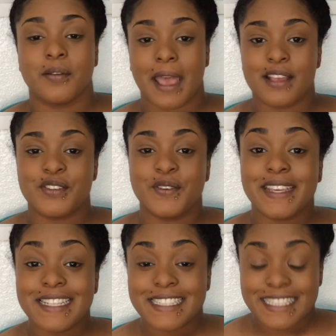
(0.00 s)
as you
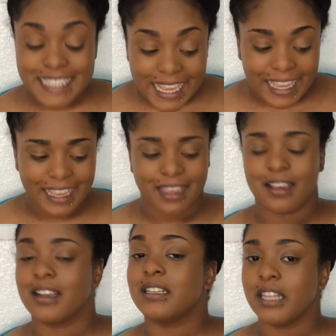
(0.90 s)
can see
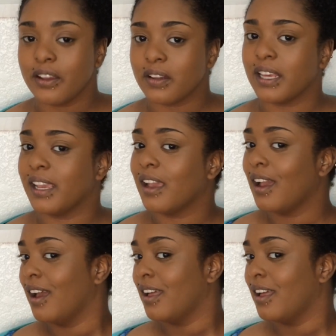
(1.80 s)
clearly,